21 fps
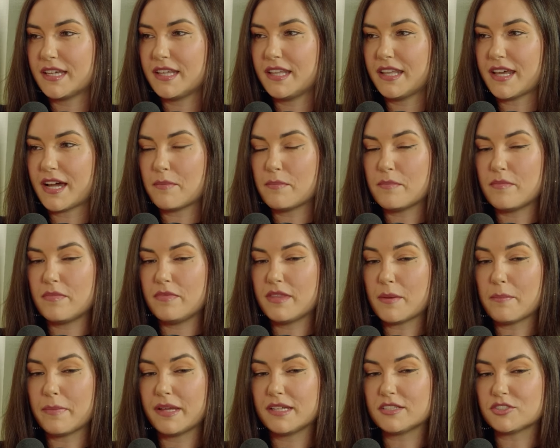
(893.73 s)
and that mm-hmm.
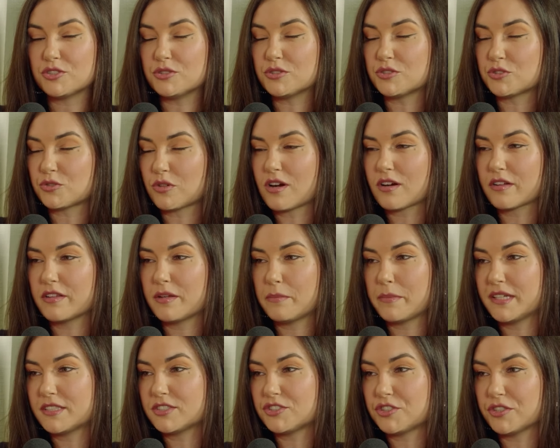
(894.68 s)
that makes you stronger that
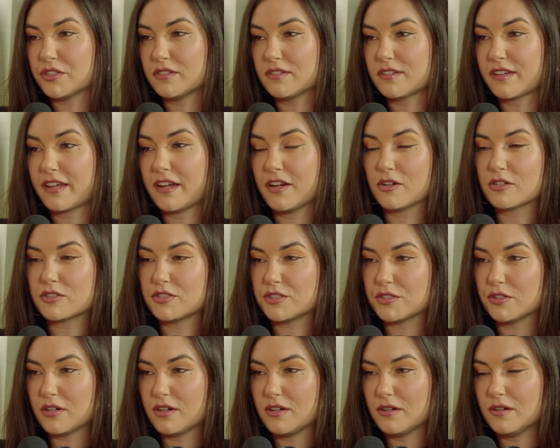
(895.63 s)
makes your character
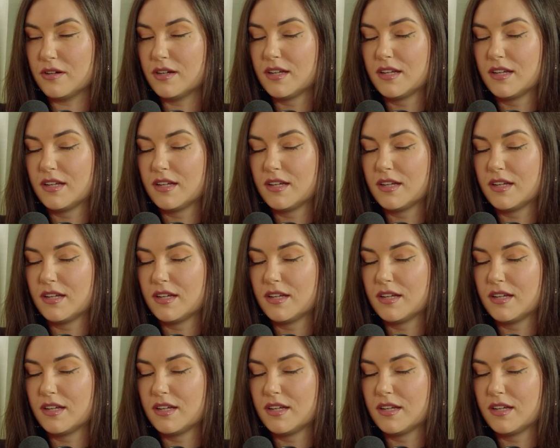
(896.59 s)
grow